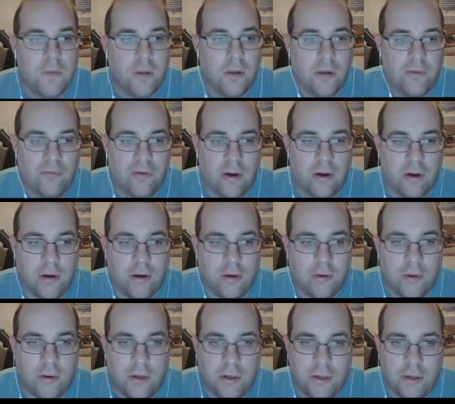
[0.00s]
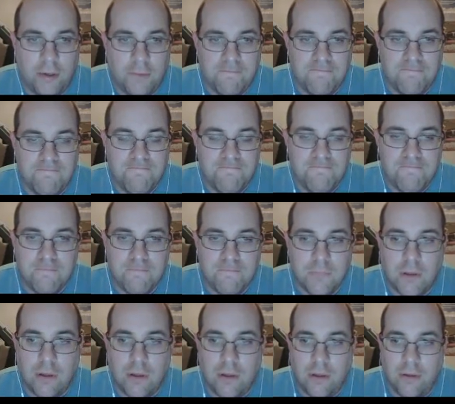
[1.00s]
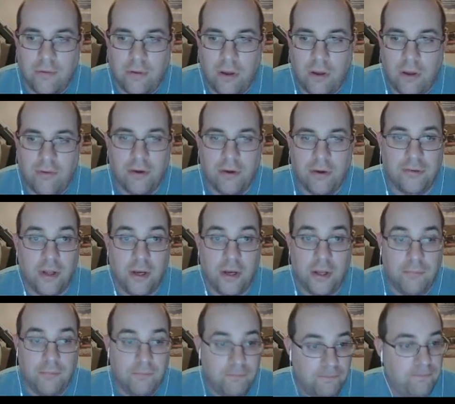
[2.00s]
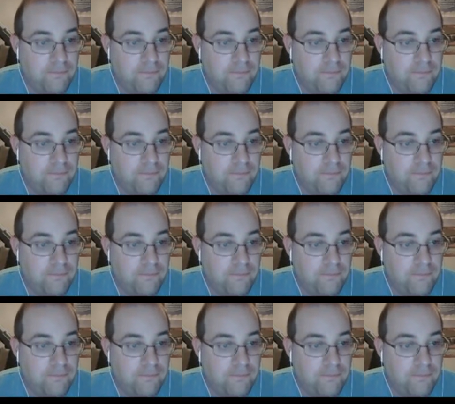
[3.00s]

of our study.